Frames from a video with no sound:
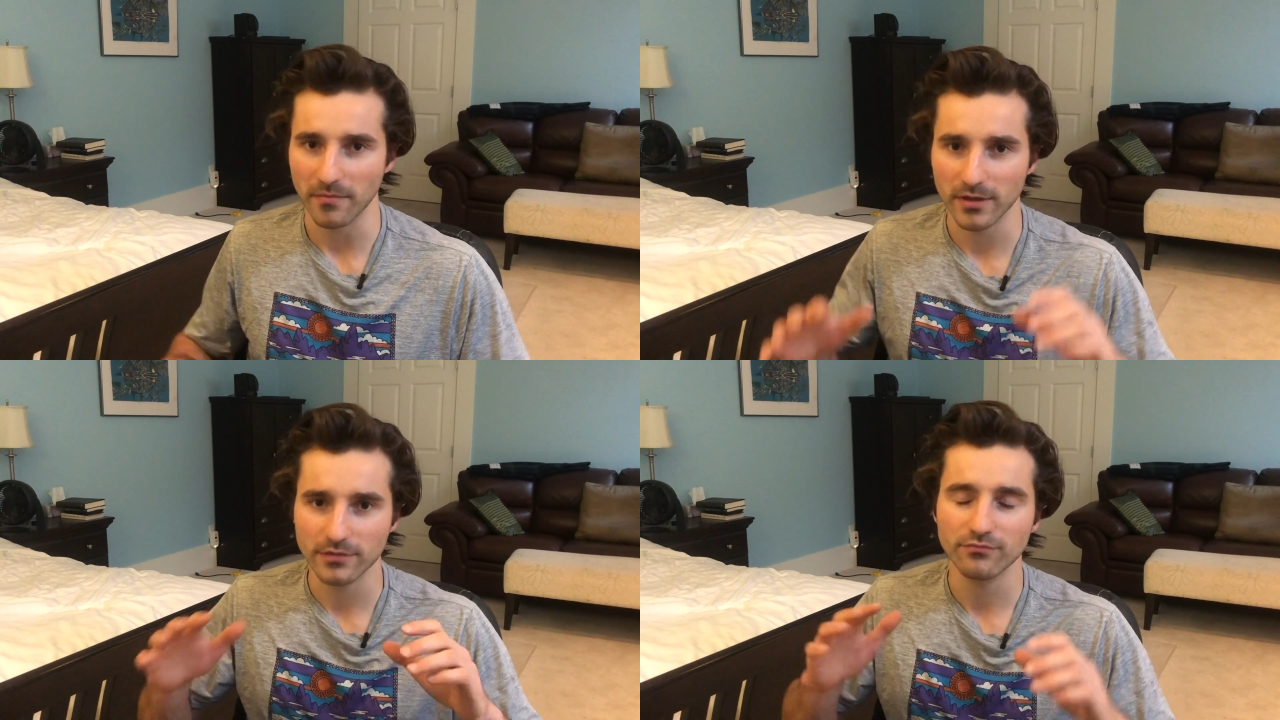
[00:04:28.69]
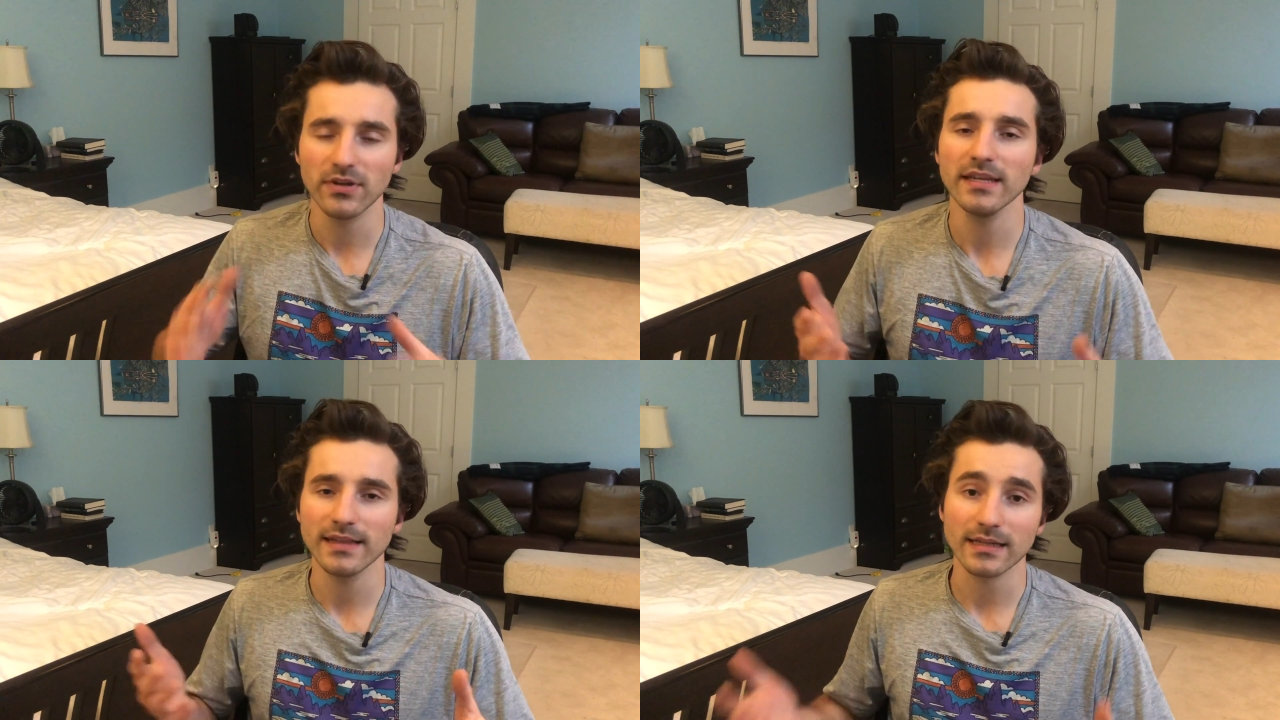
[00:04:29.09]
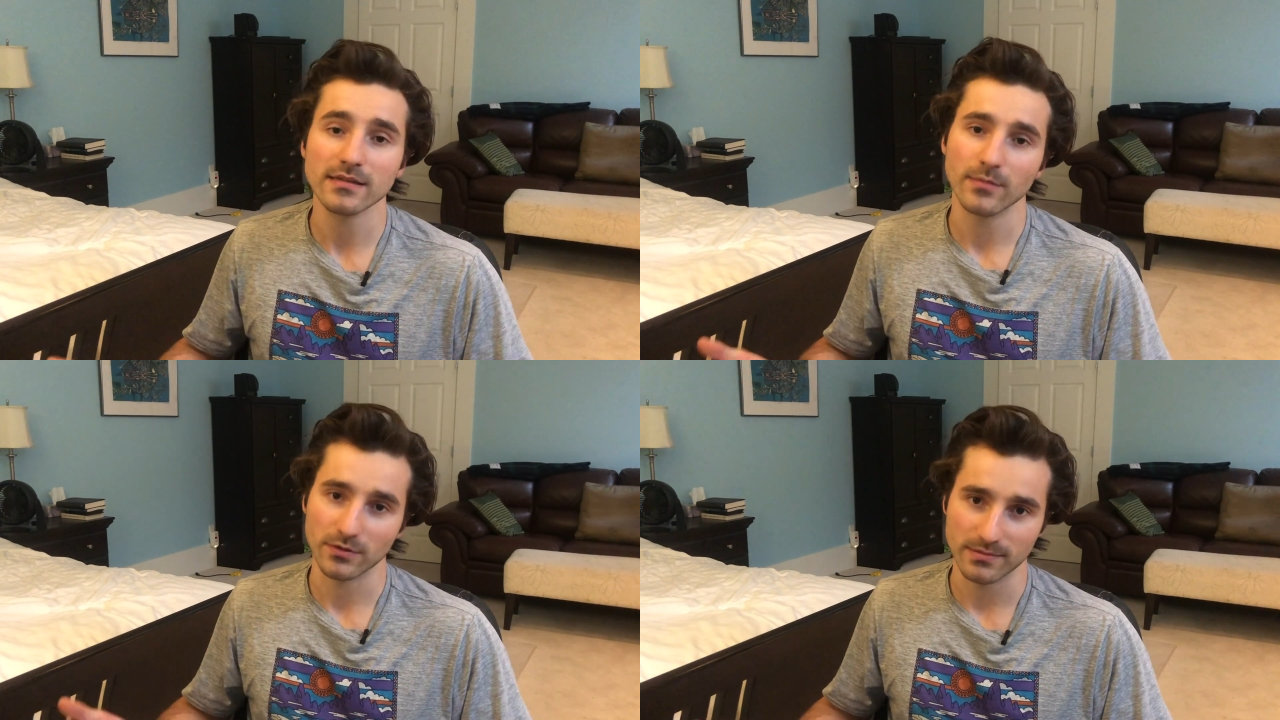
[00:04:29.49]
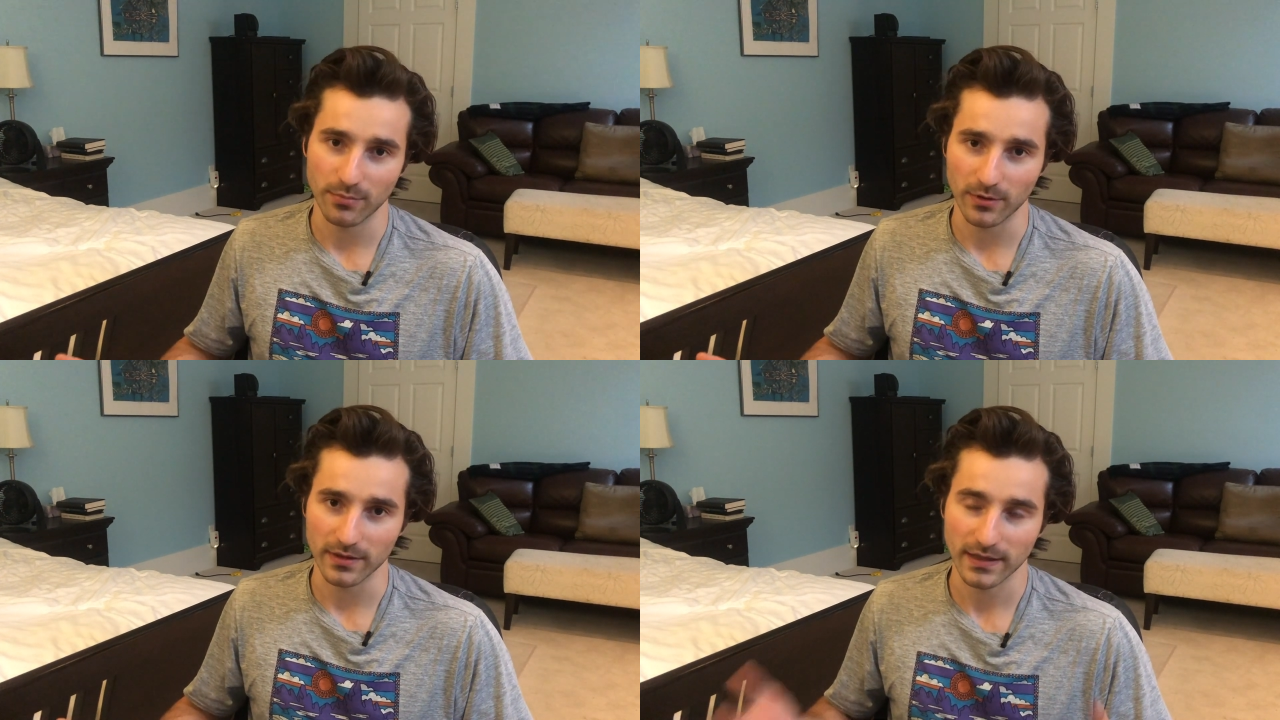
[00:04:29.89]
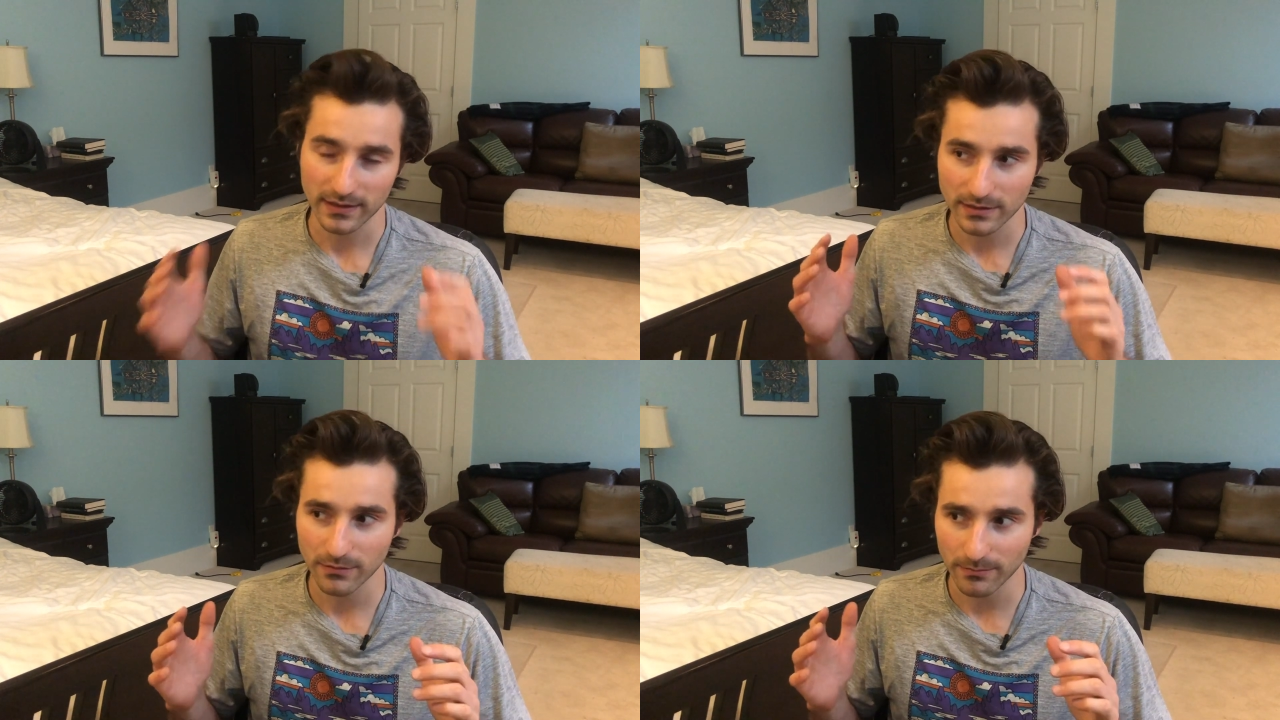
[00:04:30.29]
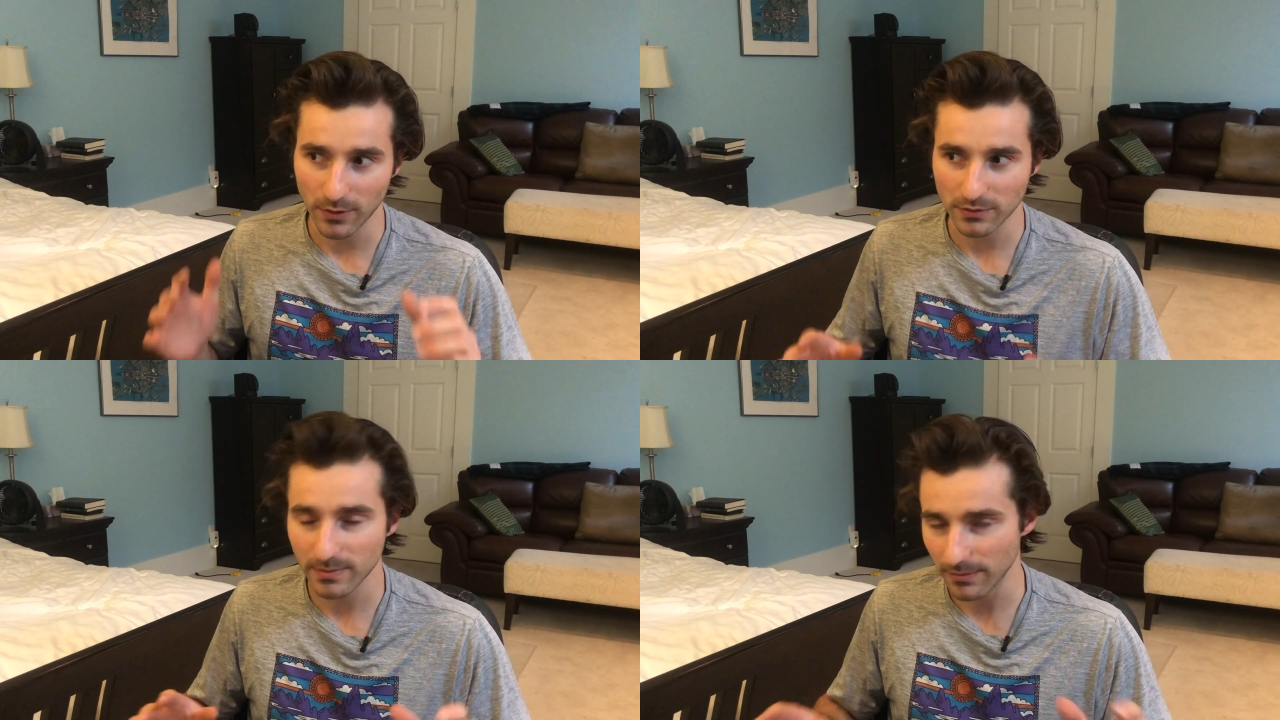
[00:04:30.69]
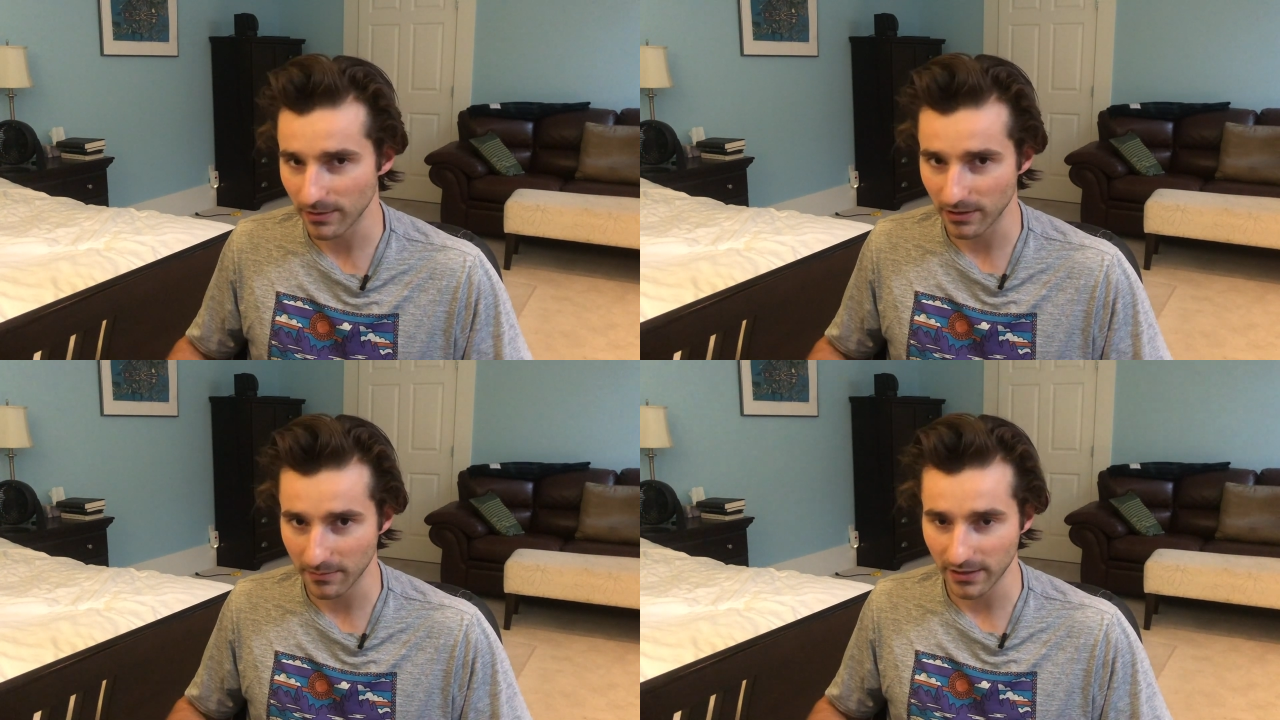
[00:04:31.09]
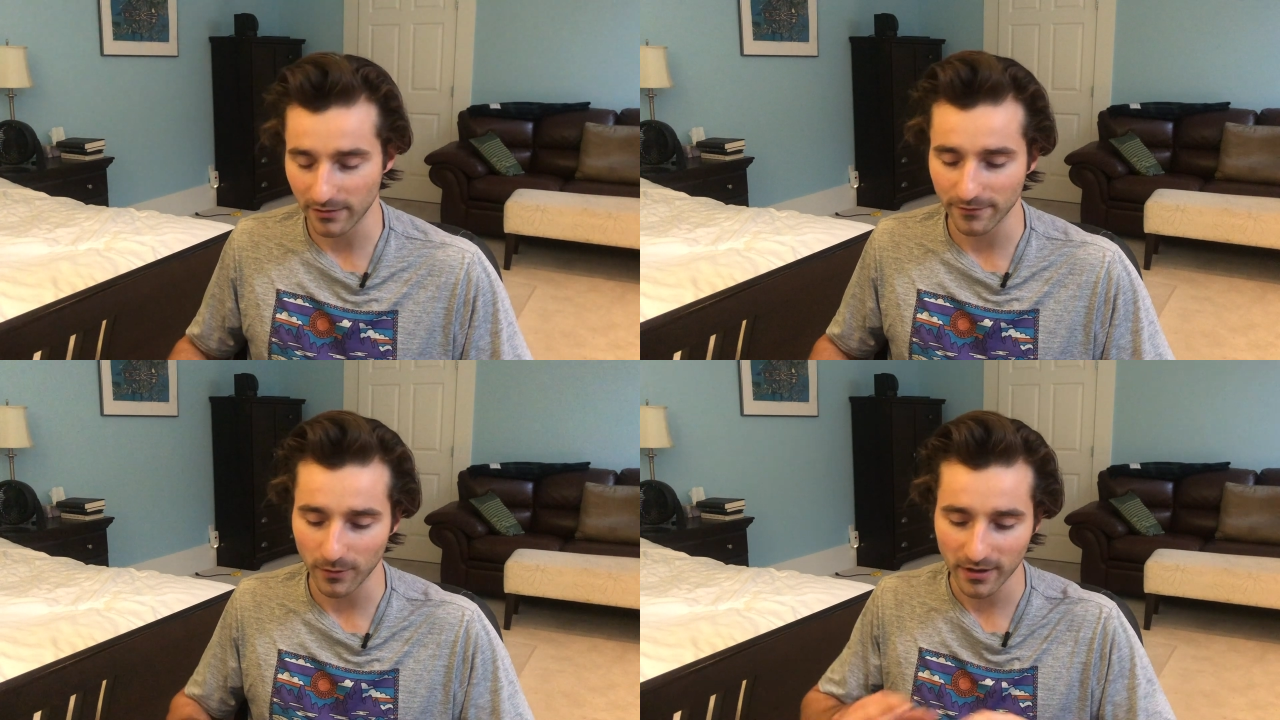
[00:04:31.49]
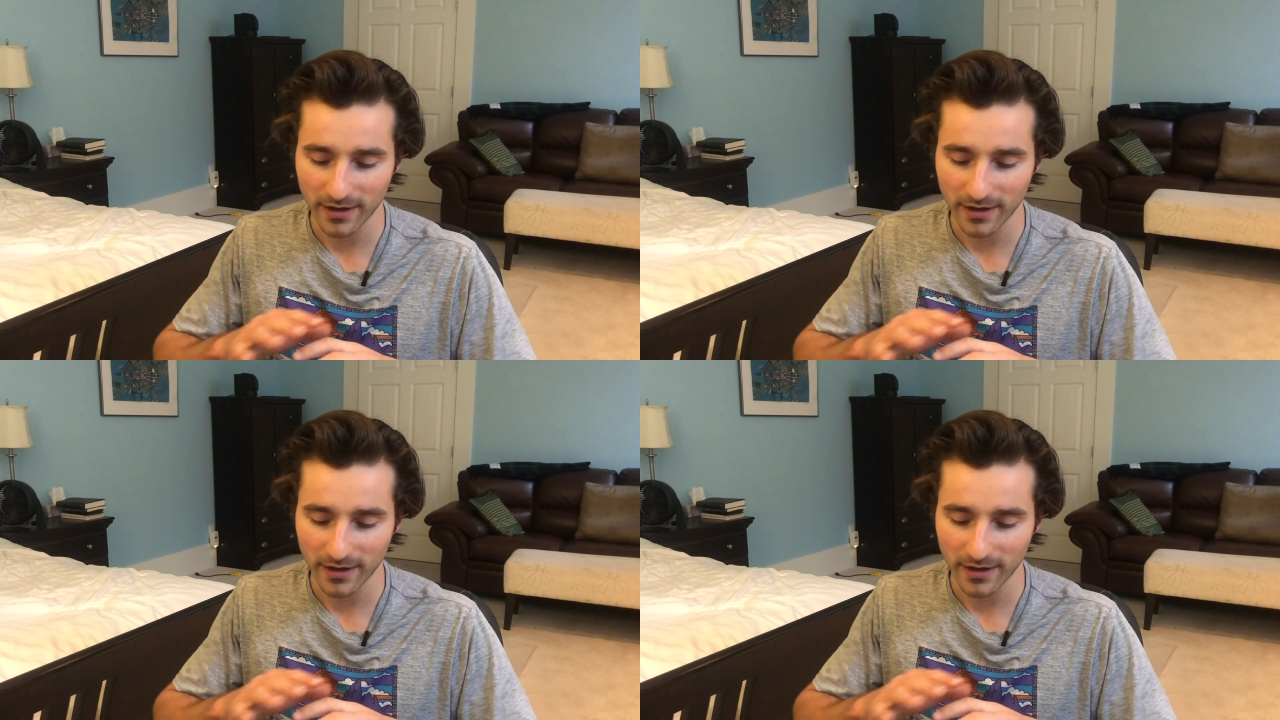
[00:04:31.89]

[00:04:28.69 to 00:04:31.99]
Because really, that's the most important thing. That's what most people are going to be here for.